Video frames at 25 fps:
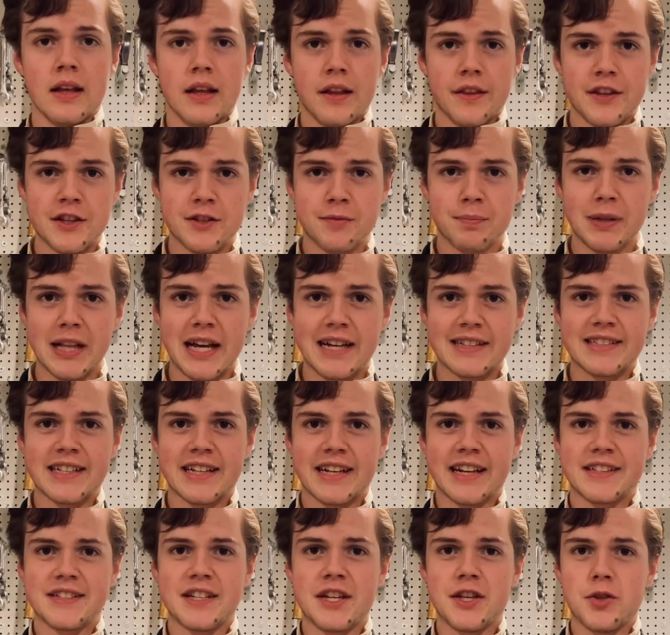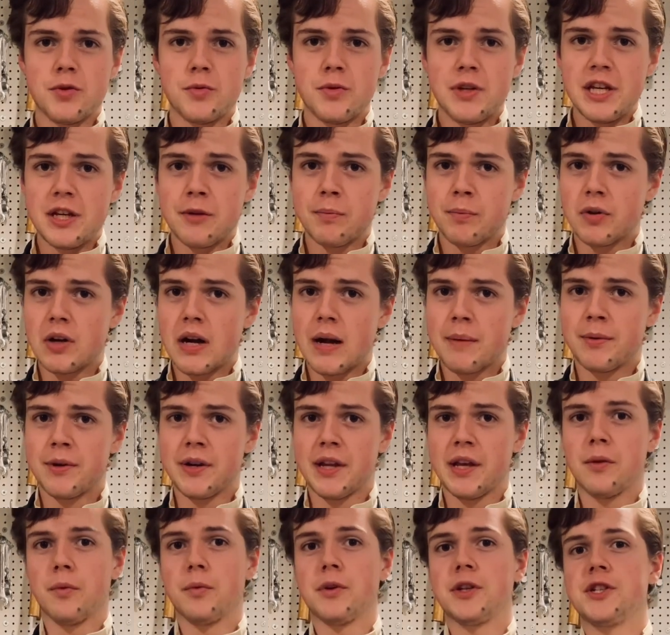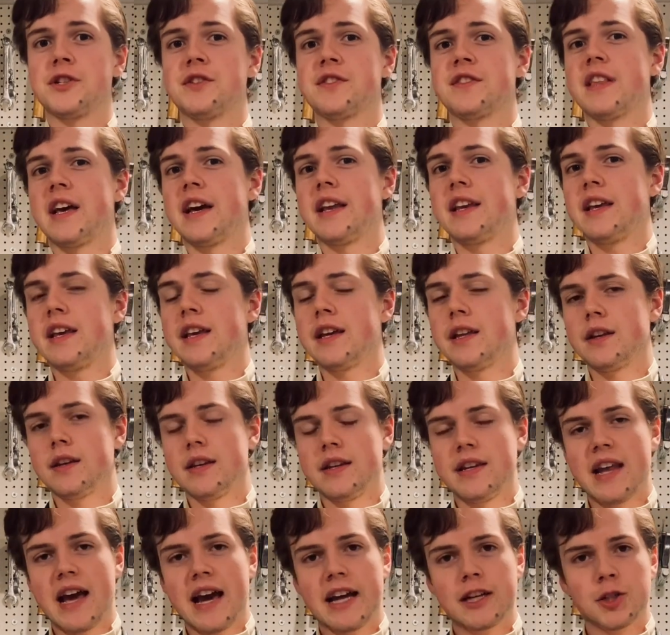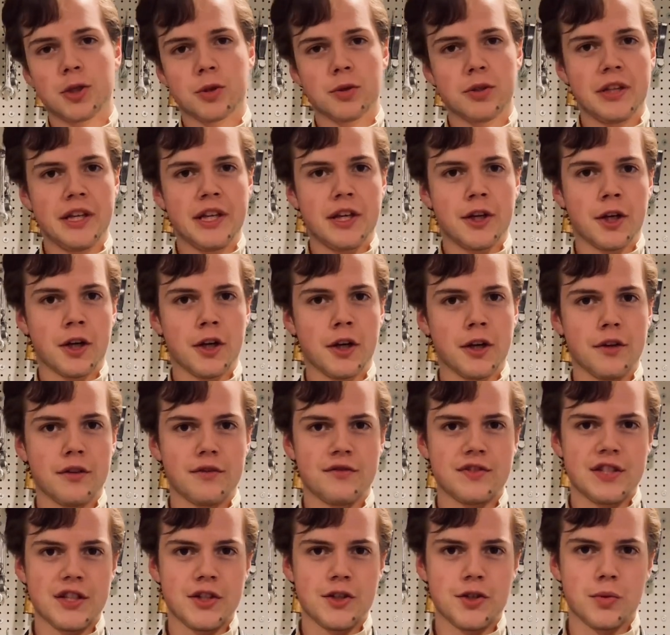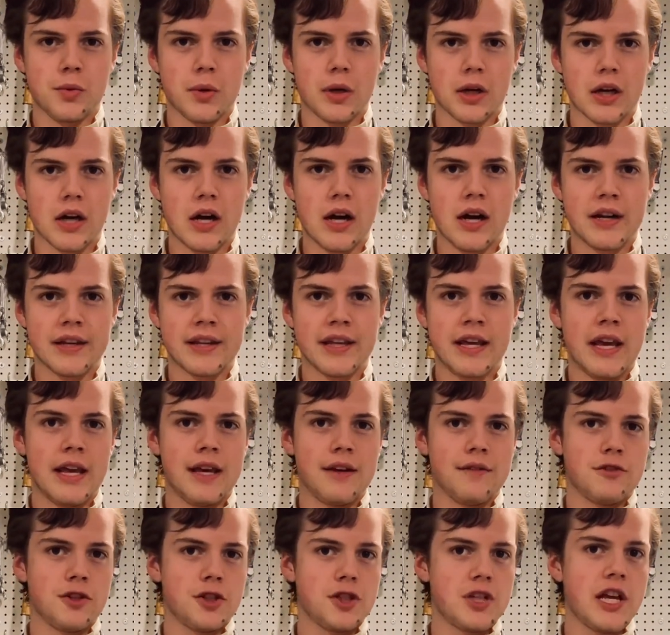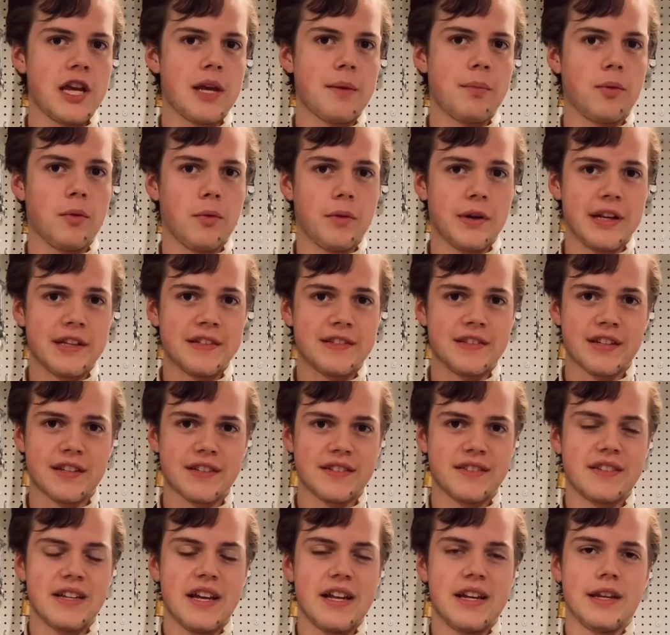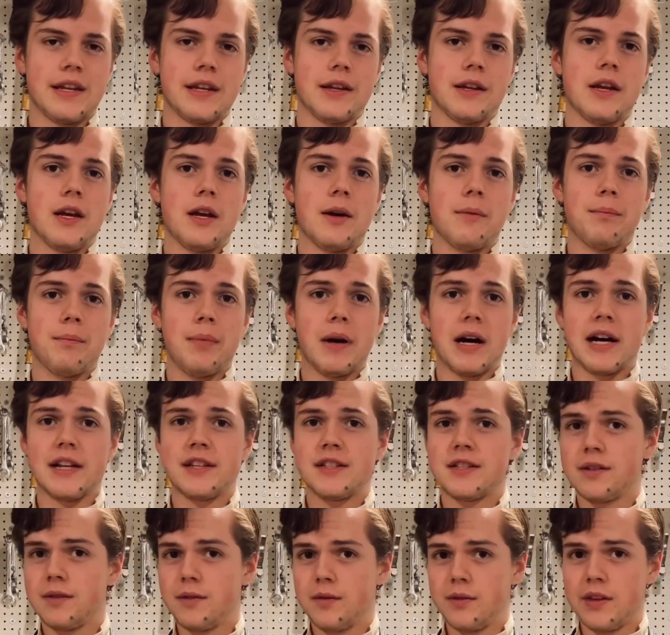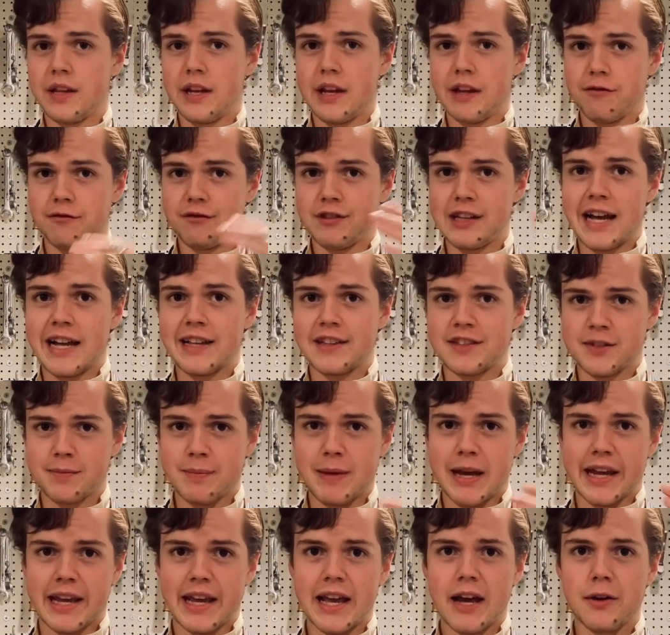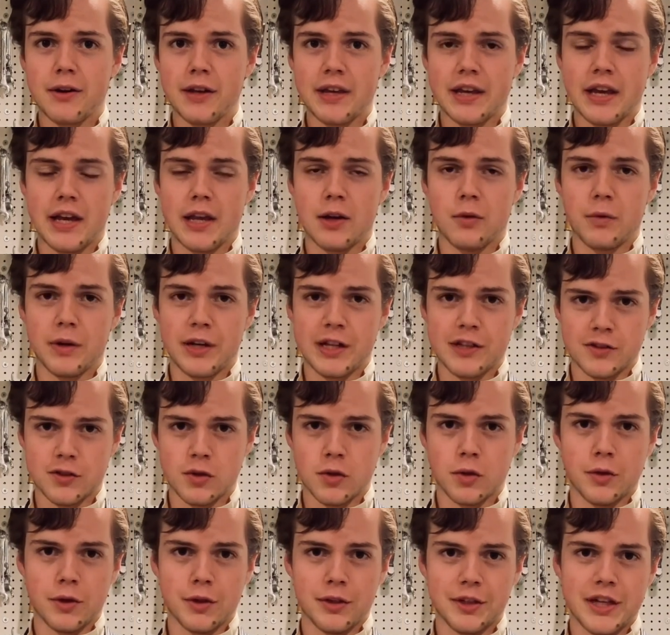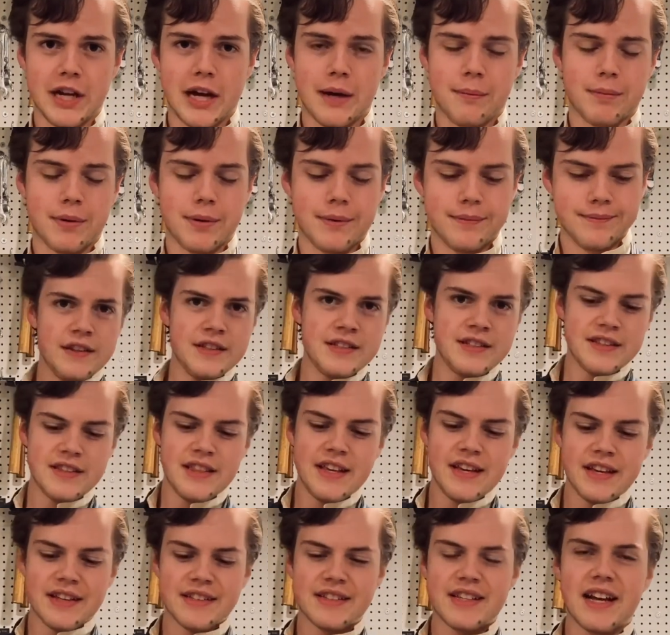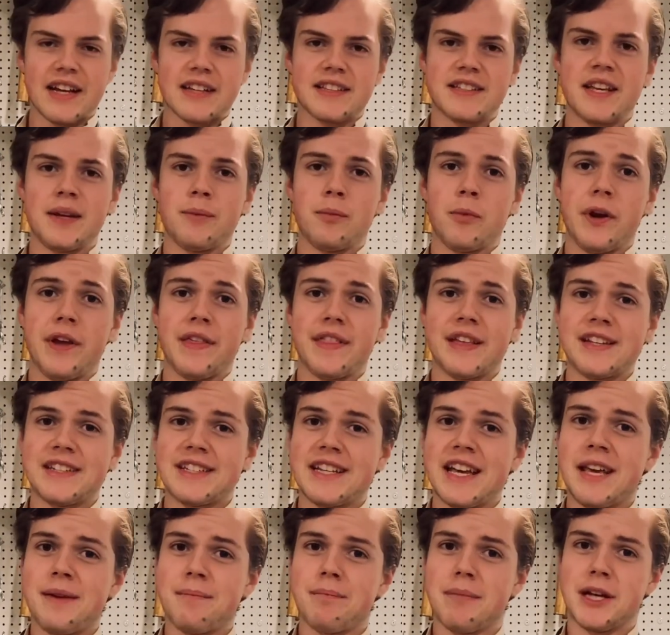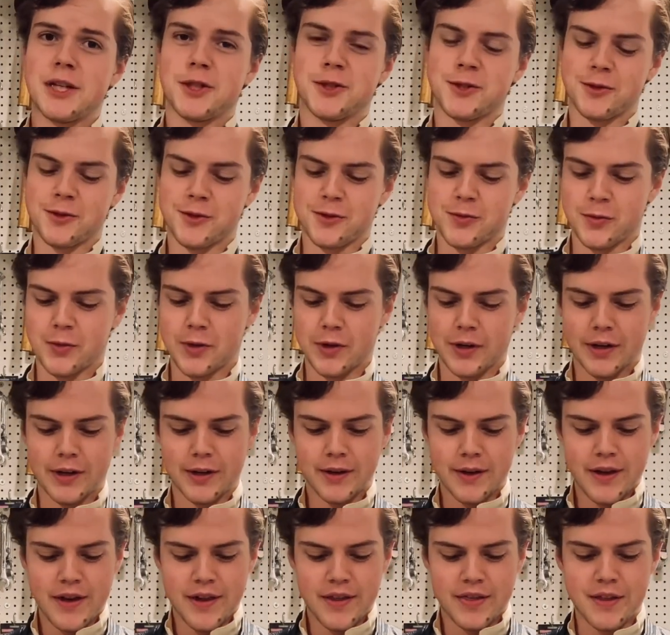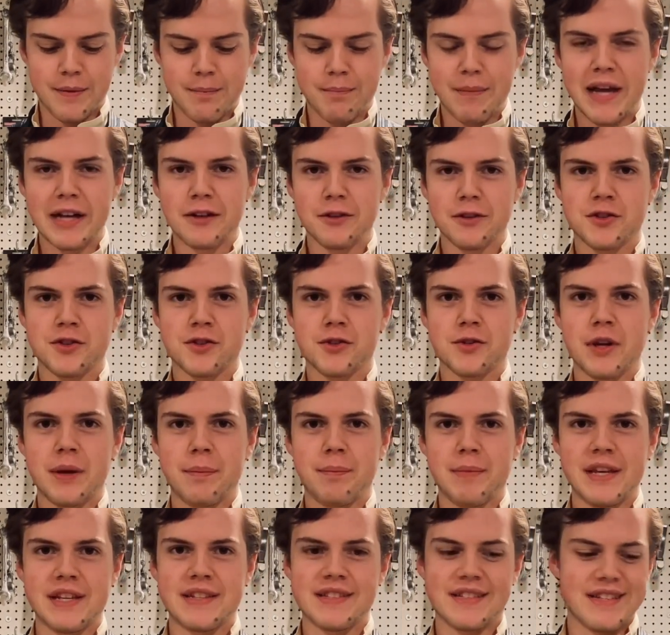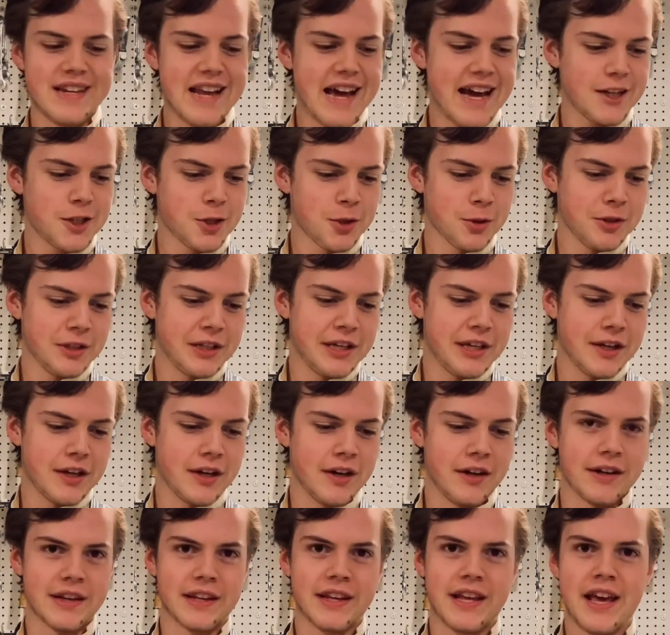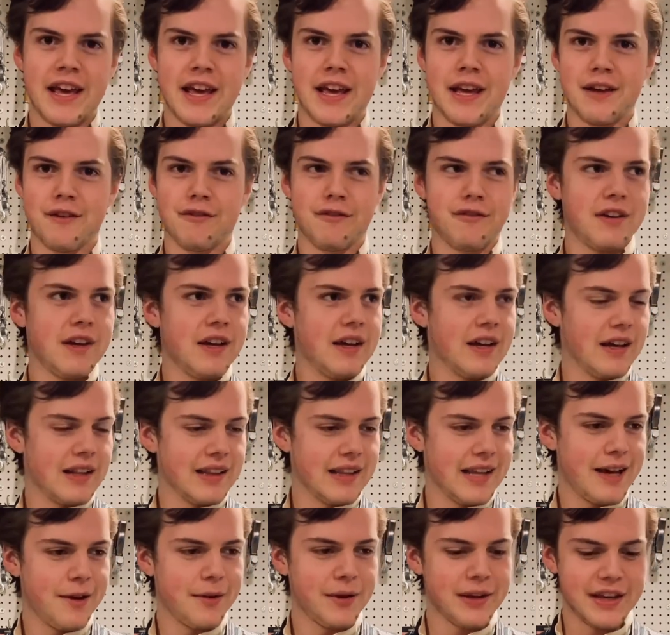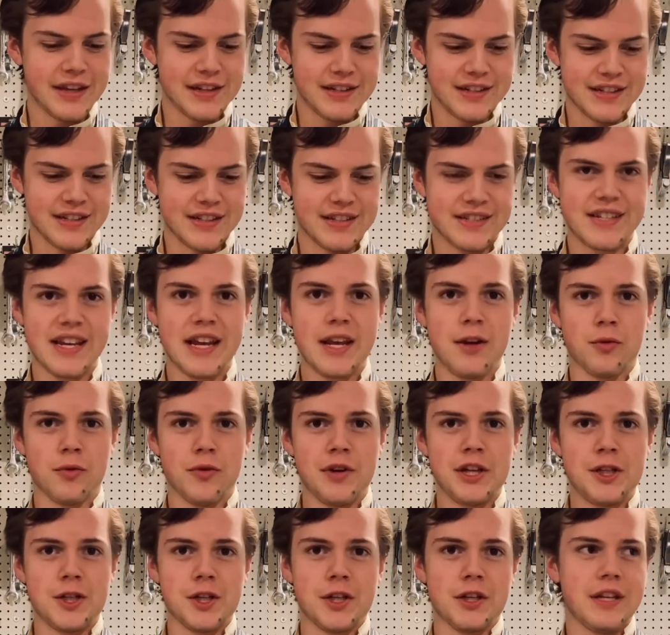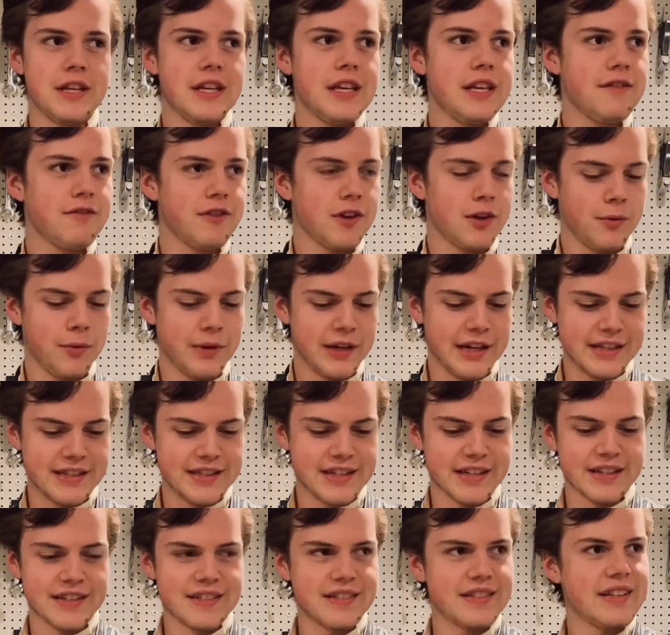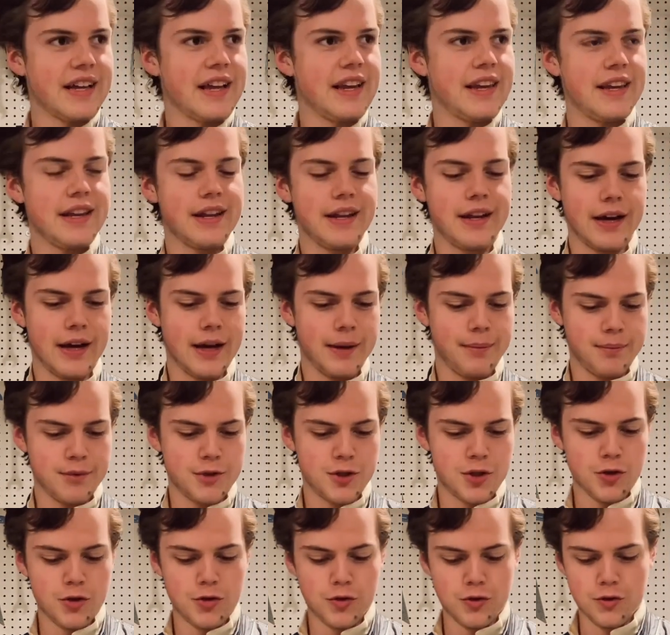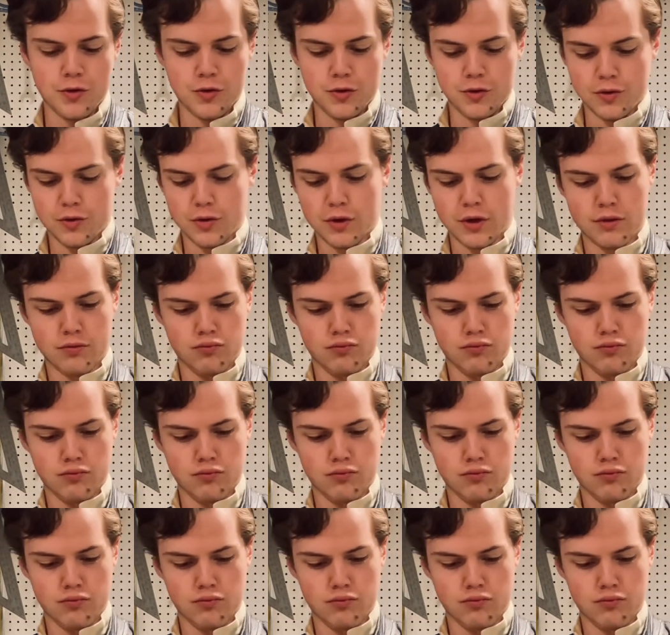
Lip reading: This plastic has a unique property, which is that it naturally curves into a concave shape when it's extended, but then it flattens back out again when it's coiled up. This is the exact same way that tape measures work. The metal strip is naturally concave, allowing it to stay rigid even when it's extended up to